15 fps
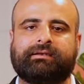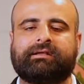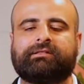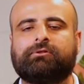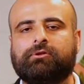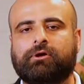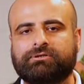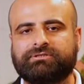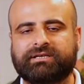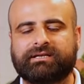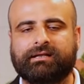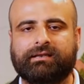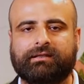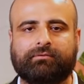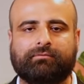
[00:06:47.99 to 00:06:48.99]

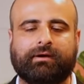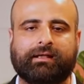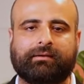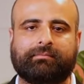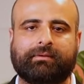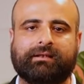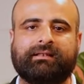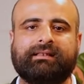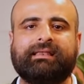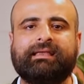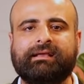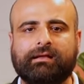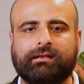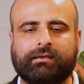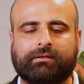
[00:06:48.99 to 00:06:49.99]
technological environment,
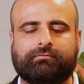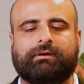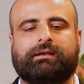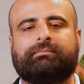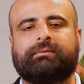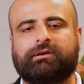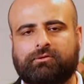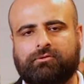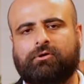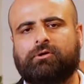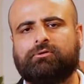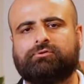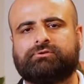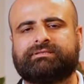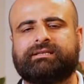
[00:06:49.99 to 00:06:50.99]
legal environment, and
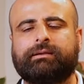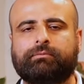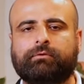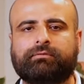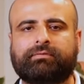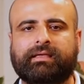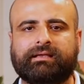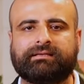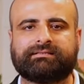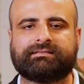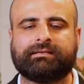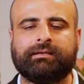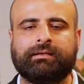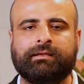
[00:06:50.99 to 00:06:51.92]
all those type of things.